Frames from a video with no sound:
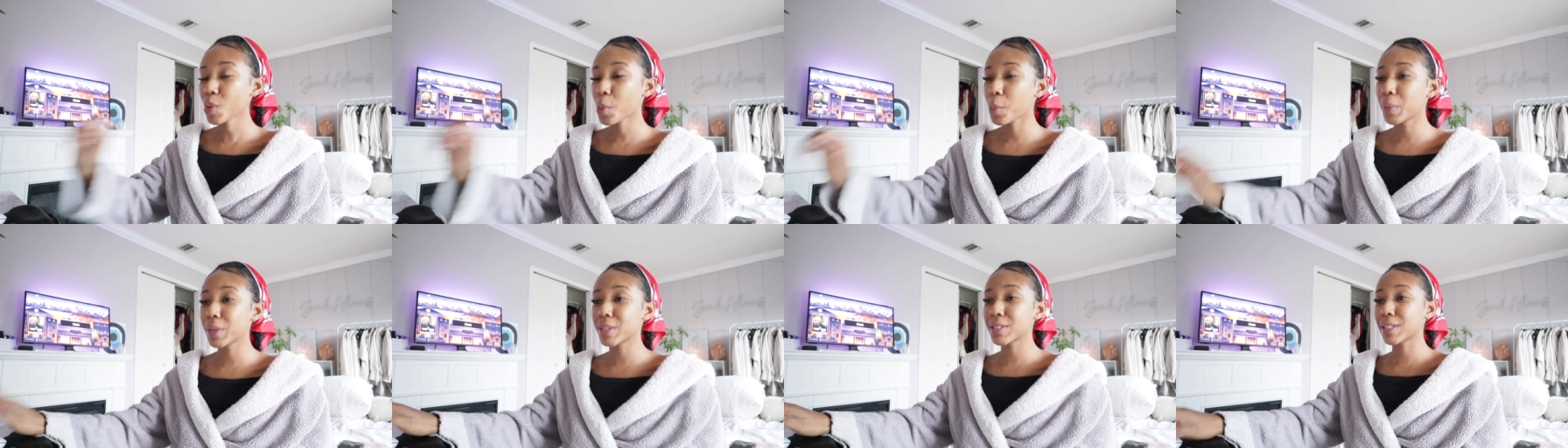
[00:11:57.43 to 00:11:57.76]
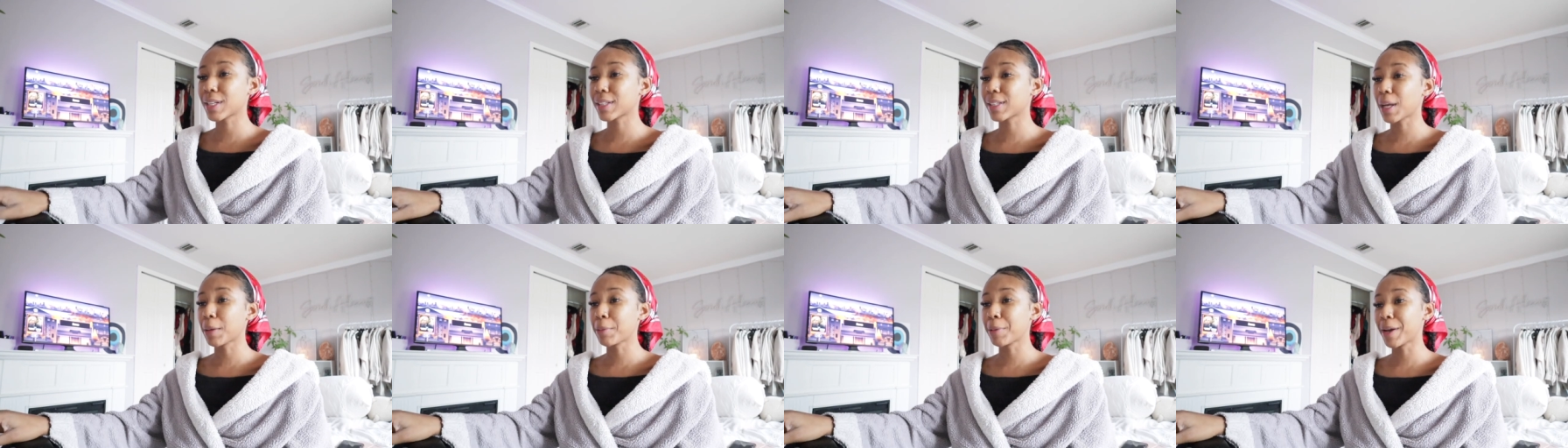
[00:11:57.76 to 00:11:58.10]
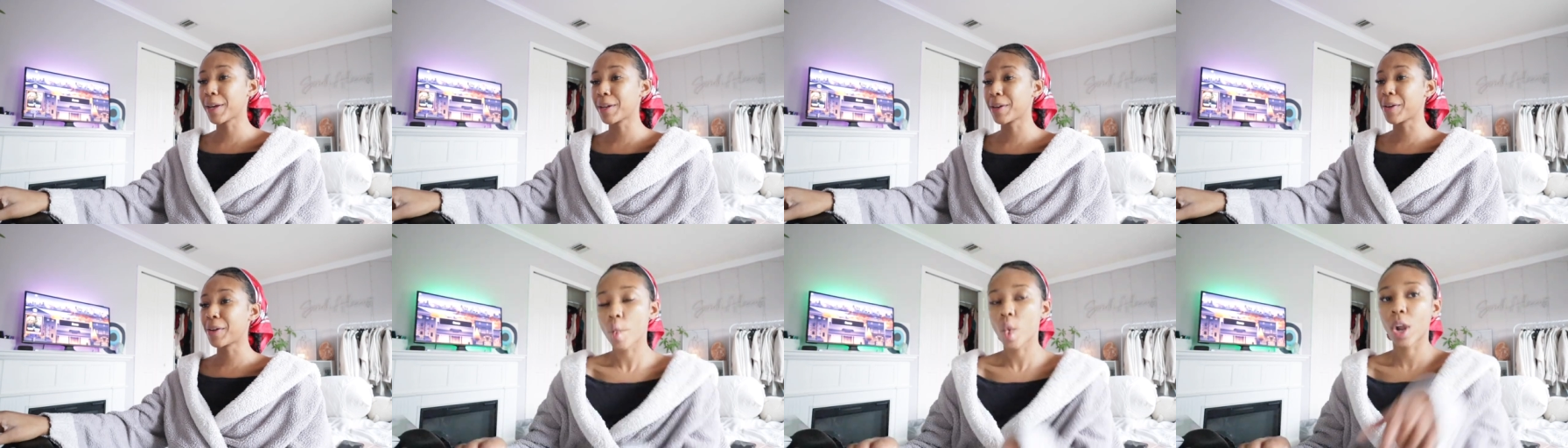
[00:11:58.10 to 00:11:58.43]
but it's not that
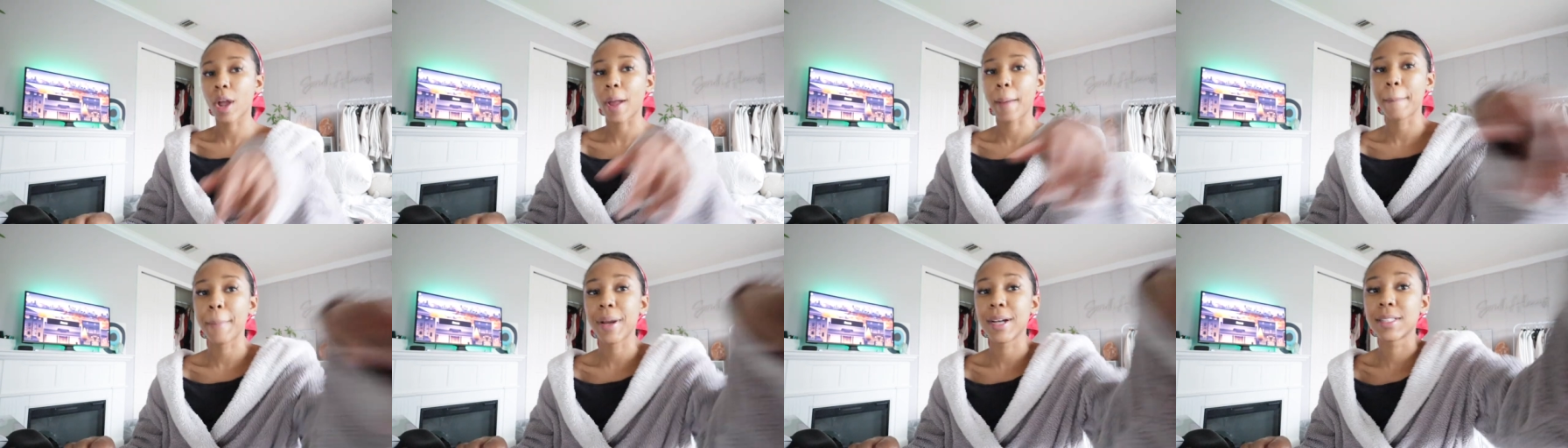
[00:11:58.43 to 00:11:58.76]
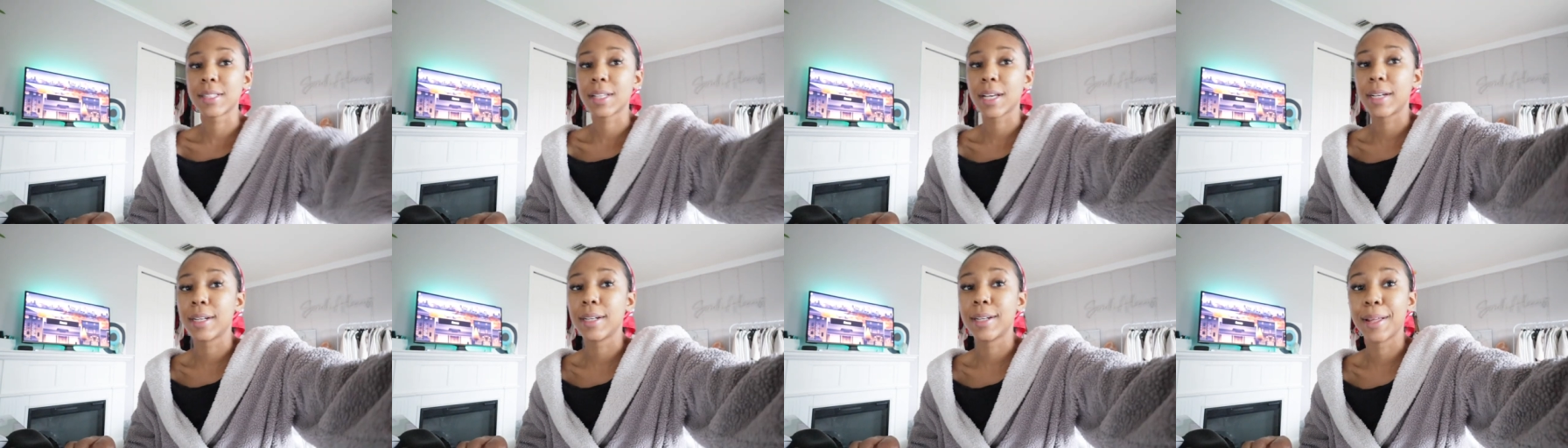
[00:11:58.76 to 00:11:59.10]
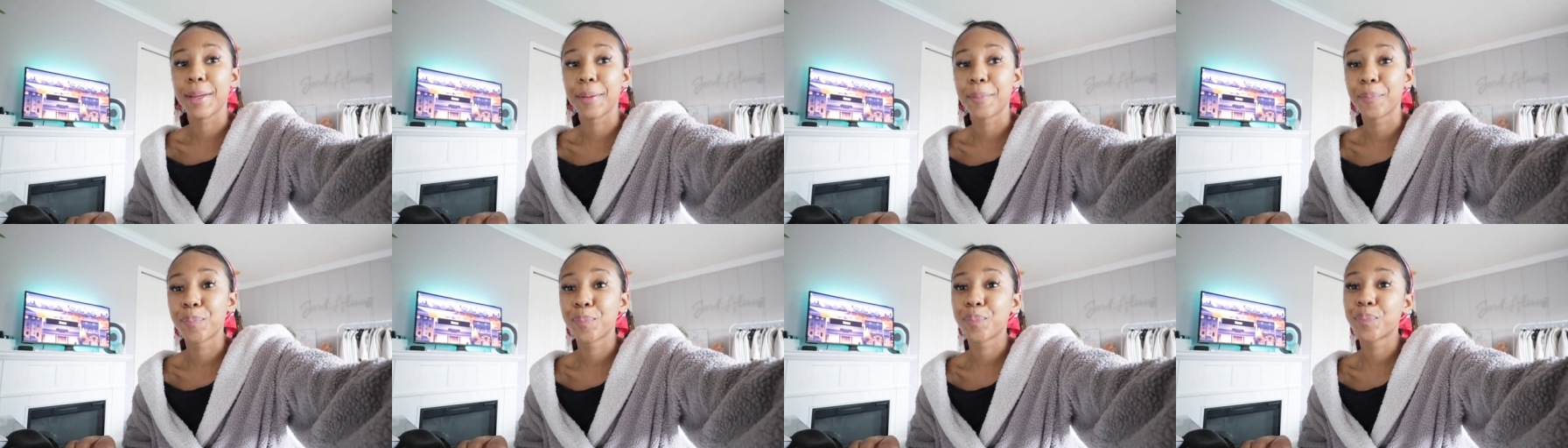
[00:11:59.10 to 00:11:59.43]
bad. Okay, back to editing.